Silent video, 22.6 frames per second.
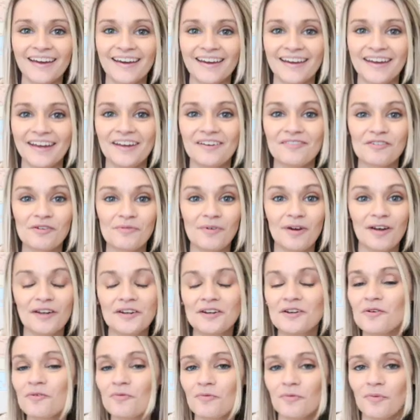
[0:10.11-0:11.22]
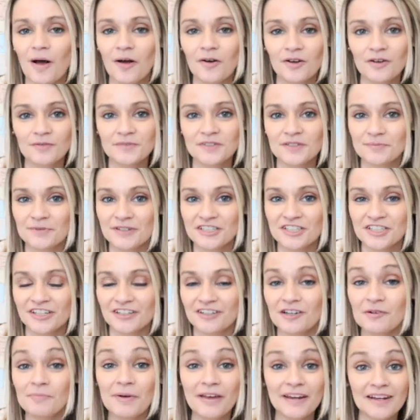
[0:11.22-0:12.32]
Hey everyone, welcome to my
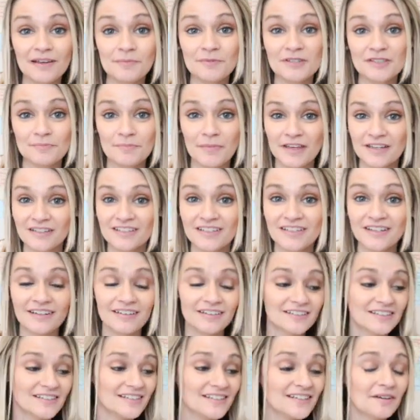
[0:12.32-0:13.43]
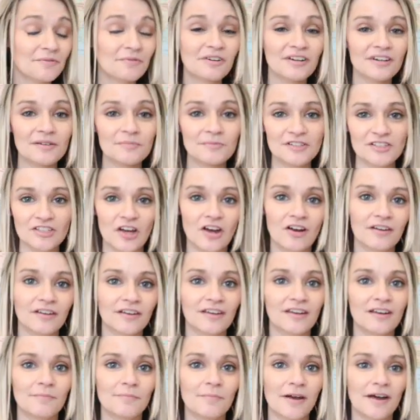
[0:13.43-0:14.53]
channel. My name is Mandy and today we're going to be
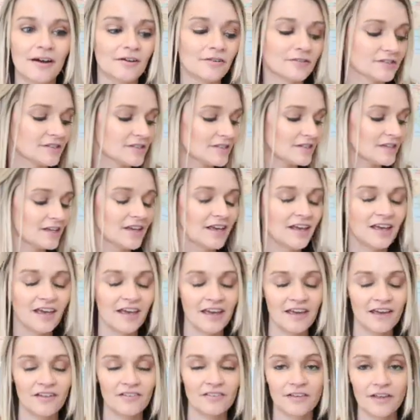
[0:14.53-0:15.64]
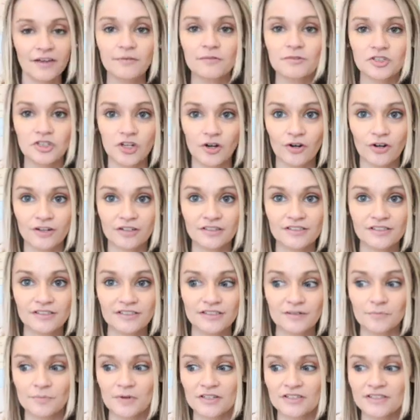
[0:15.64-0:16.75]
talking about language arts,
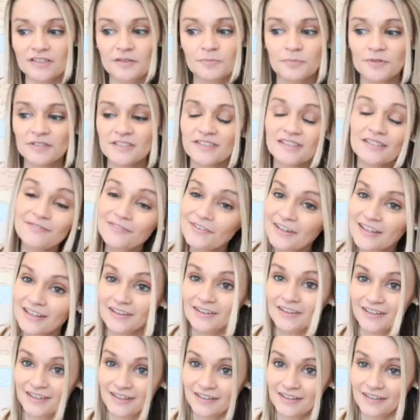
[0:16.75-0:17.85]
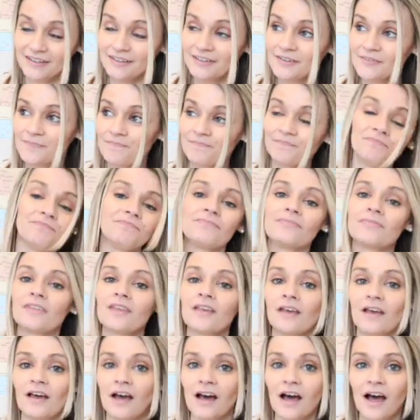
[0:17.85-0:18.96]
but specifically
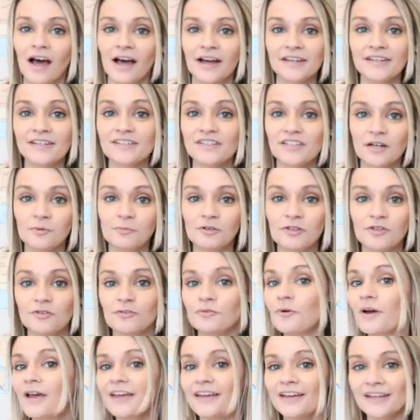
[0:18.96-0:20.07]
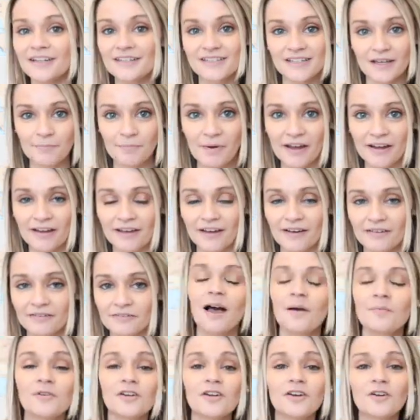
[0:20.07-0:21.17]
IEW and Abeka.
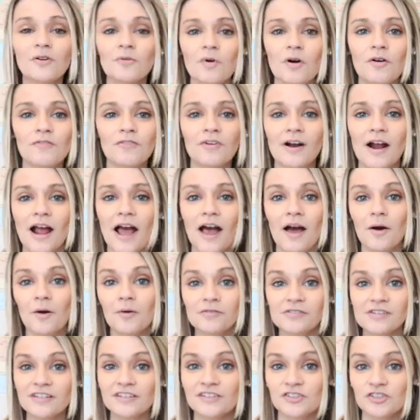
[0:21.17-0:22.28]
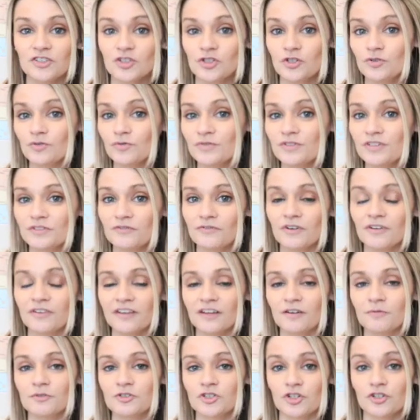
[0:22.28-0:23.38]
I'm going to go over how these two different
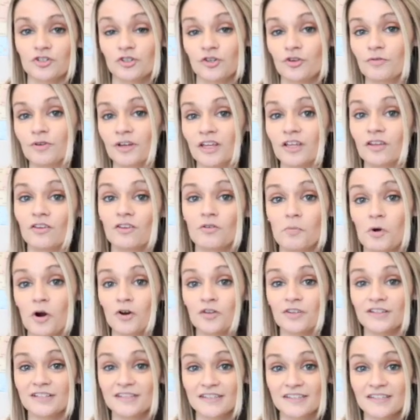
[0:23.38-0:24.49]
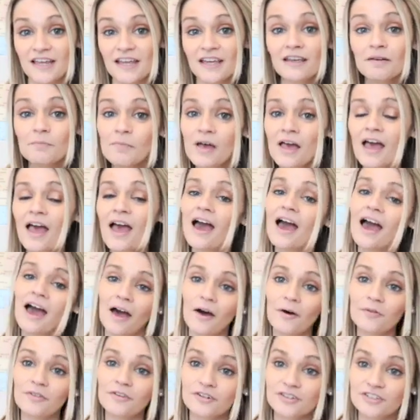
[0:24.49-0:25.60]
language arts curriculum are the same,
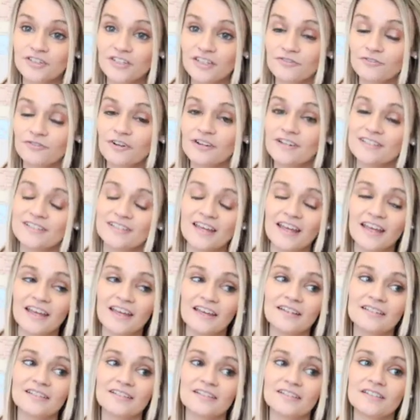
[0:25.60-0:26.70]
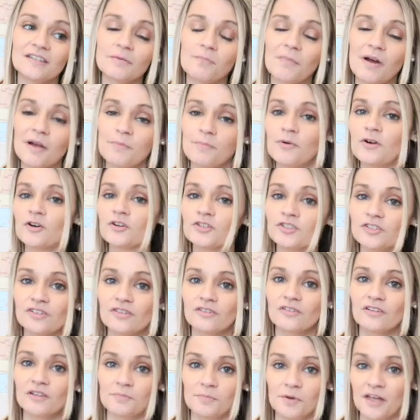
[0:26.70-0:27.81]
how they're different, and my
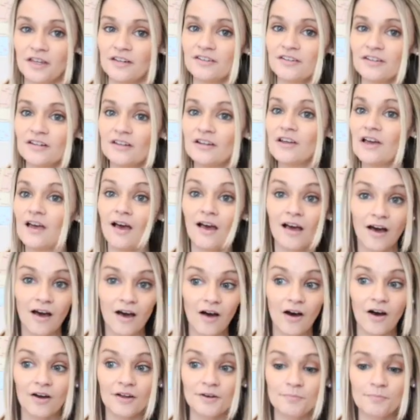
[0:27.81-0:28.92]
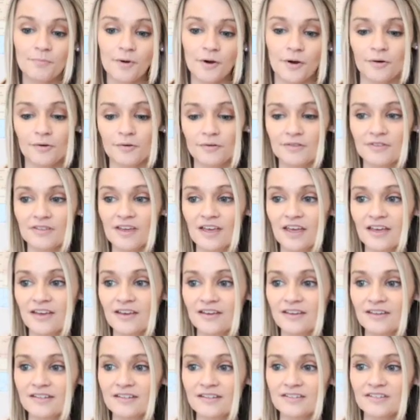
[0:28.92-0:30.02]
personal opinion on both,
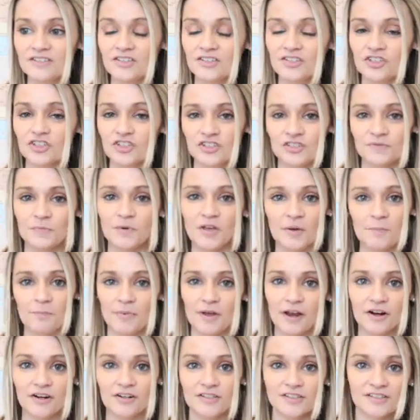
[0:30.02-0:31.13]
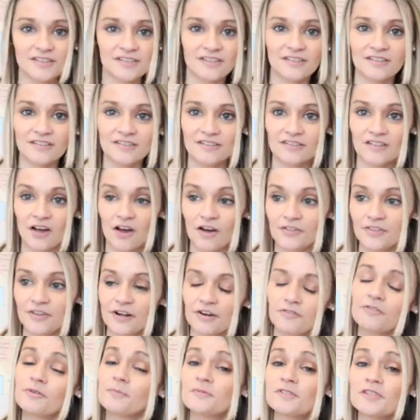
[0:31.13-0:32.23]
and just some comparisons on
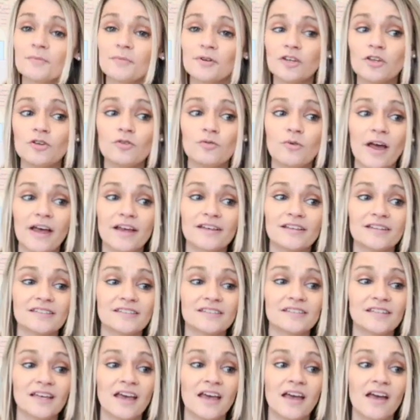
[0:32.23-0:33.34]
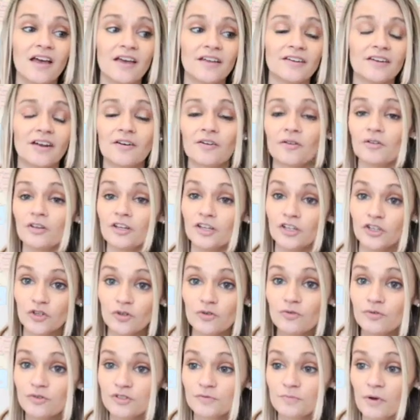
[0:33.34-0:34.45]
there from somebody who has not only
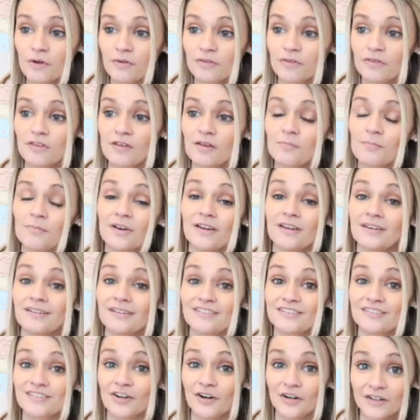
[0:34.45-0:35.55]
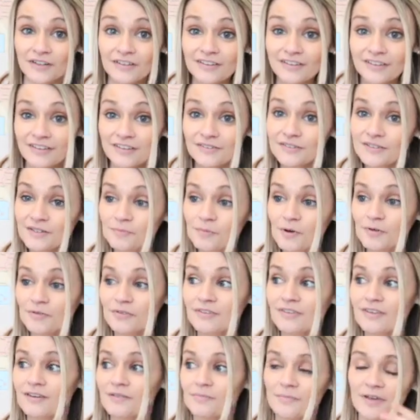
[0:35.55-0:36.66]
used both of them, but is currently using both of
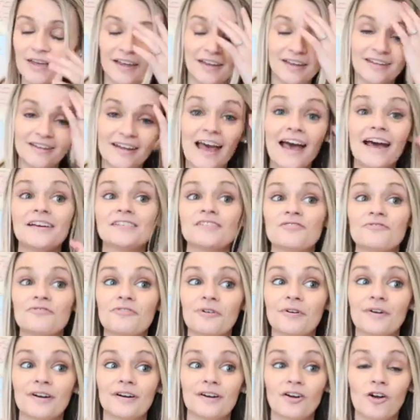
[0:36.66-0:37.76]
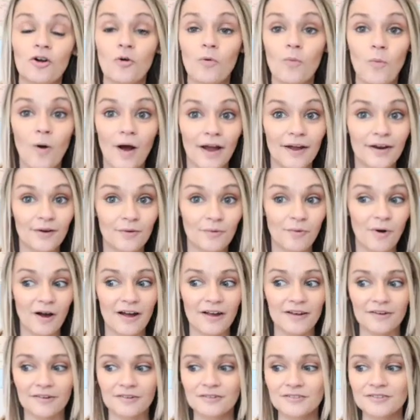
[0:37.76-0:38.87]
them and has for quite a
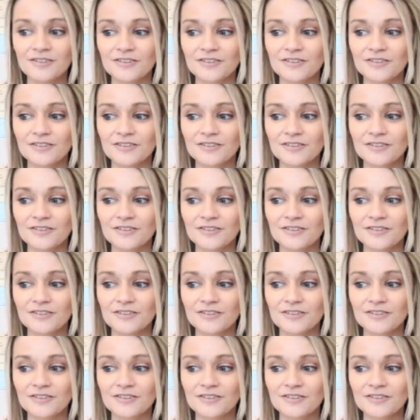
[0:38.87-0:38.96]
while.